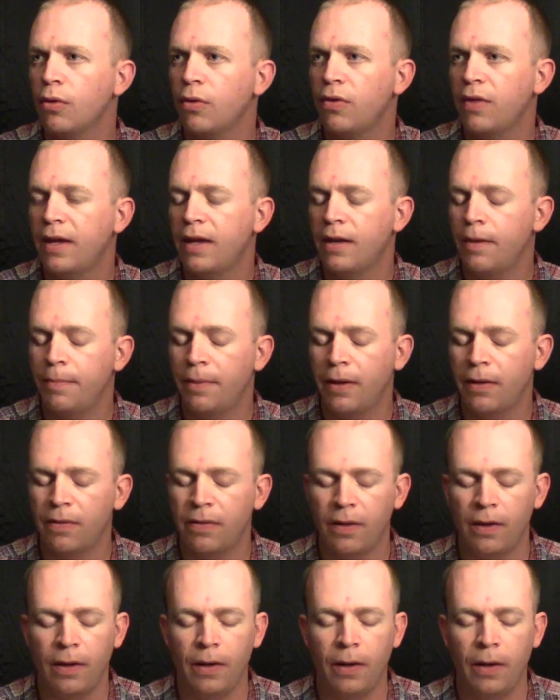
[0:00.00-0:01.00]
saying about
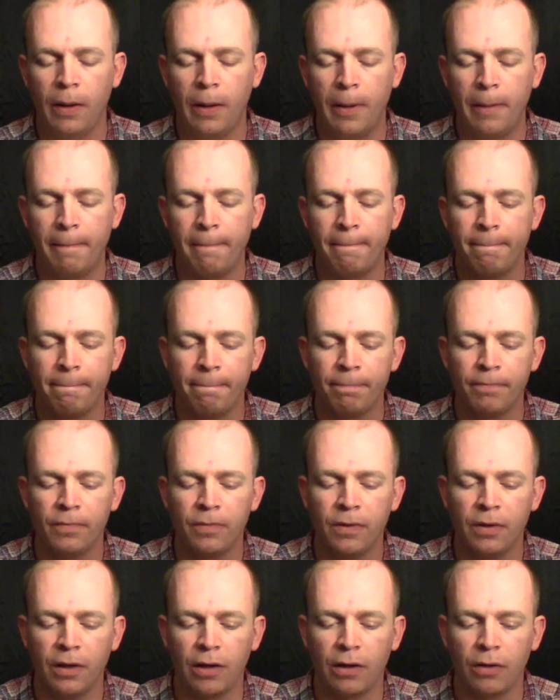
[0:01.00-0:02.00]
the,
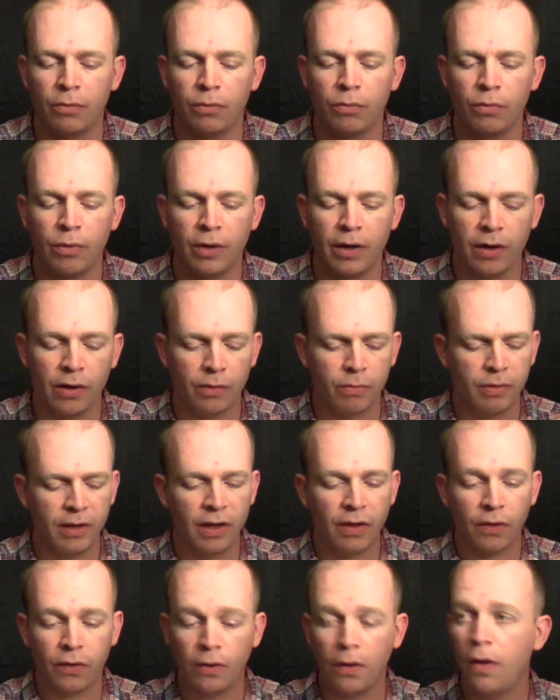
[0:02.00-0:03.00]
where
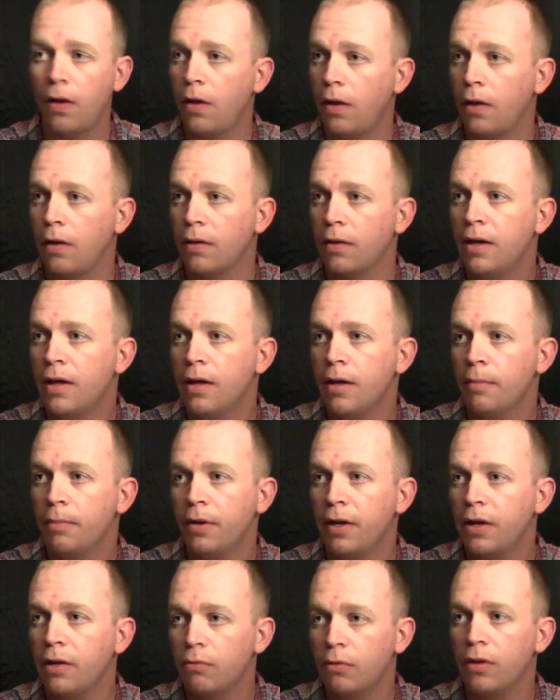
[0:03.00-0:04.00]
it's long,
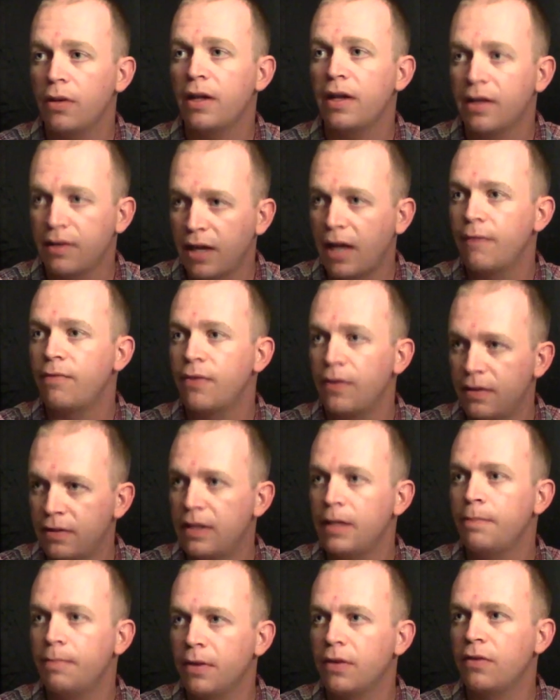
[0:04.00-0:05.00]
but it really dives
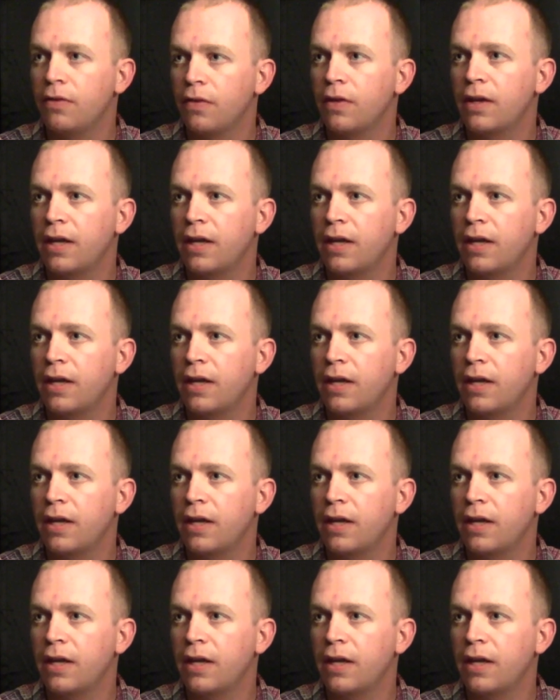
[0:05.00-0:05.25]
deep into the